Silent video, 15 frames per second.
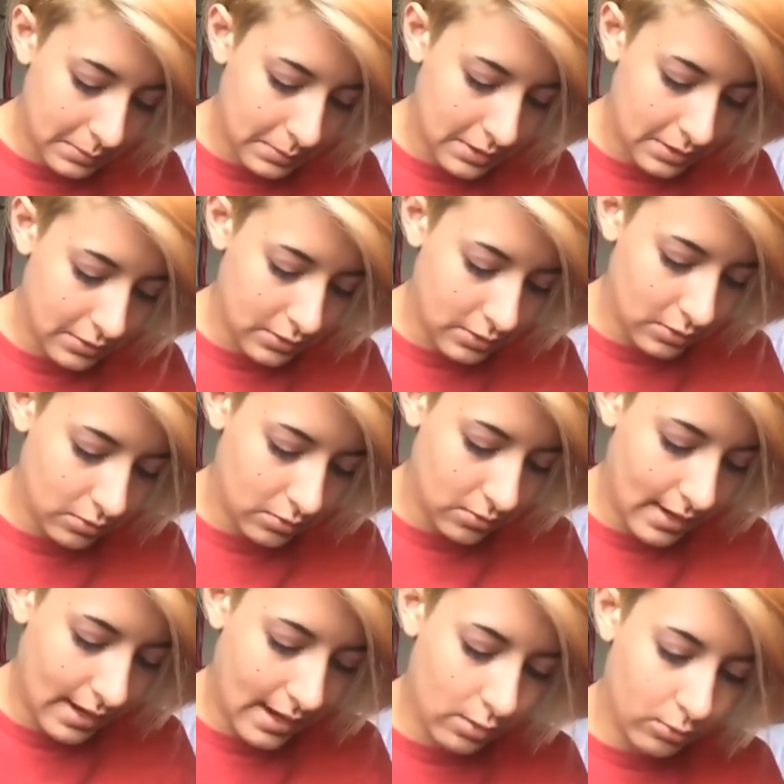dip into
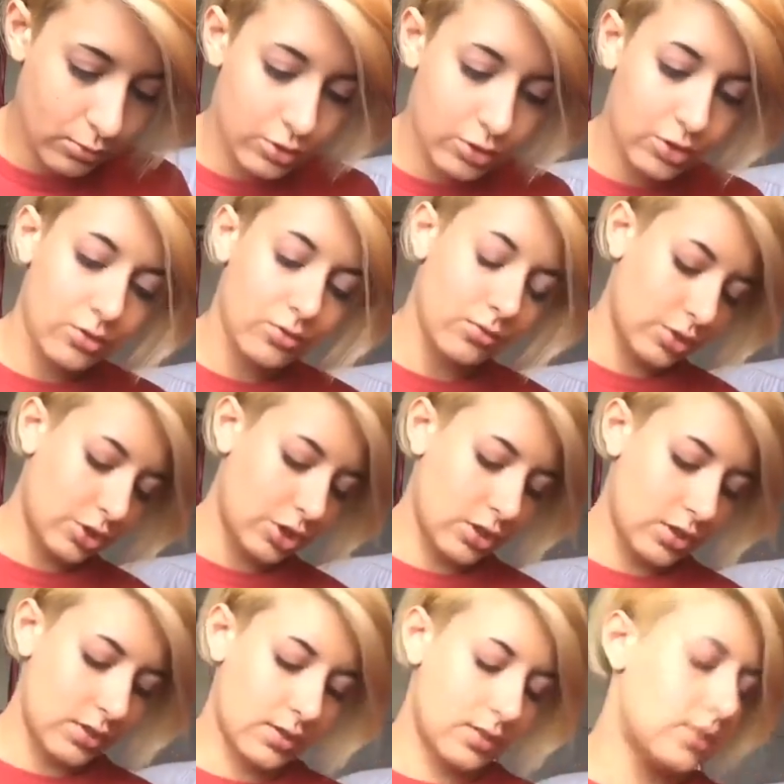Ouch, which
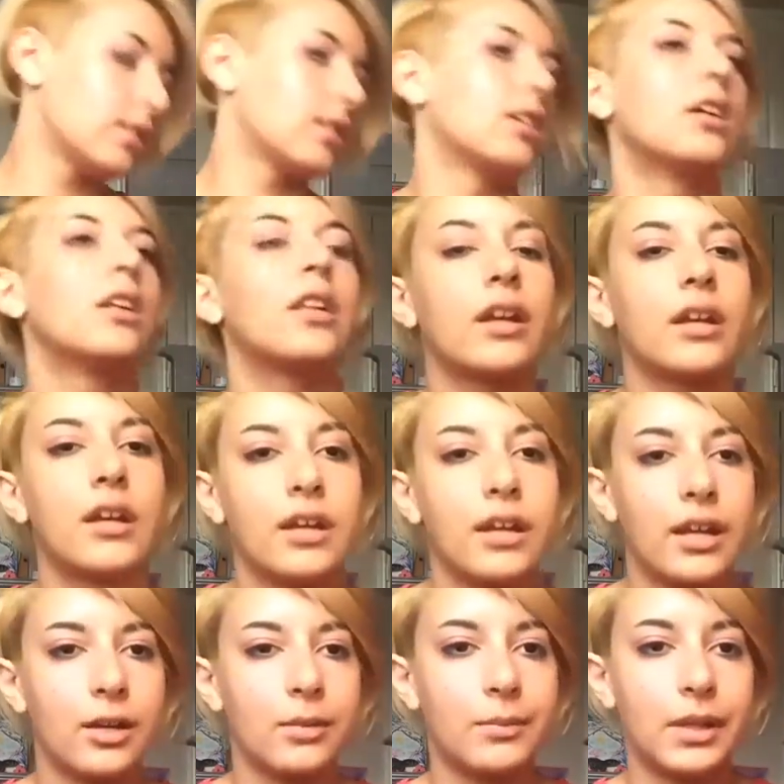is like a
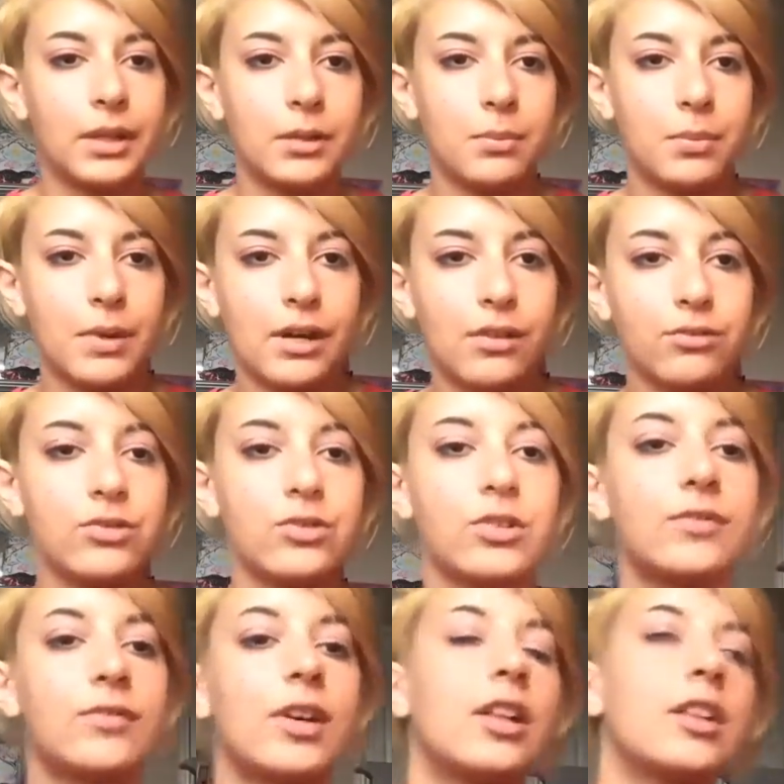caramelly brown sort
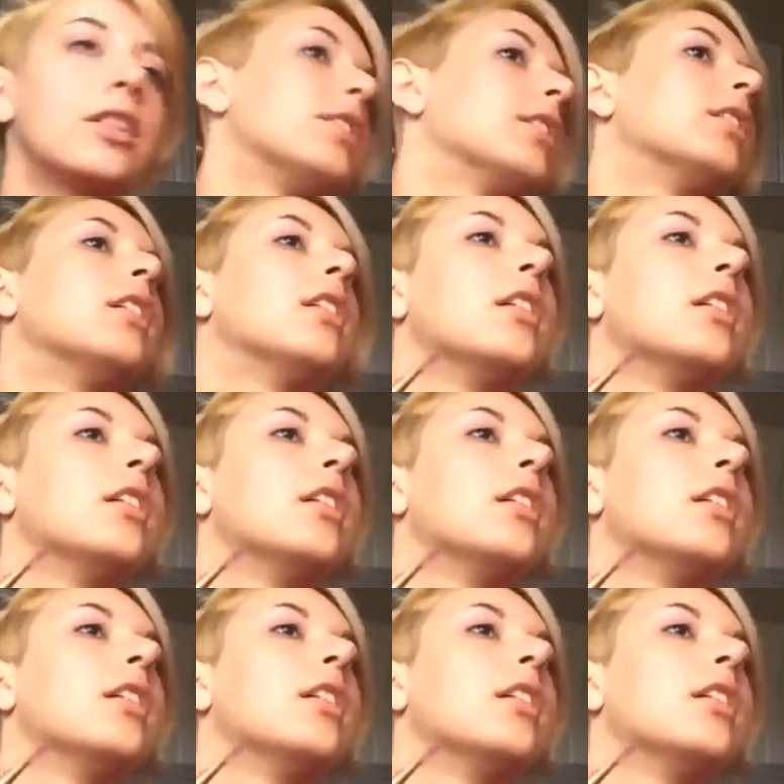of color,